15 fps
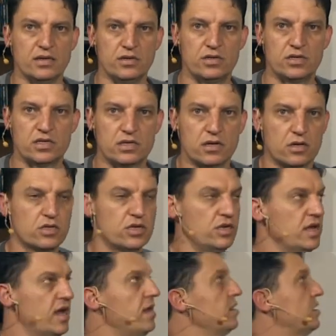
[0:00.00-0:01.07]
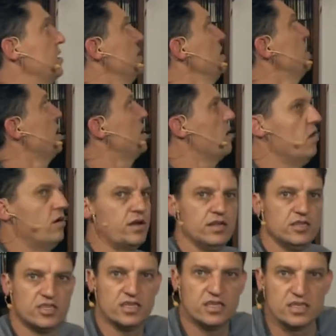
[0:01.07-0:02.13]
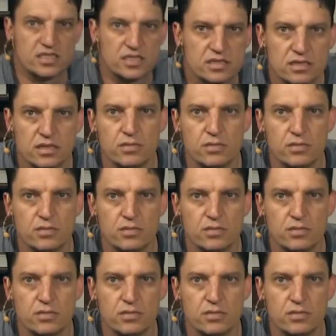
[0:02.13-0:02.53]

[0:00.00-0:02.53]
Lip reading: and it starts turning down. You can get like oranges.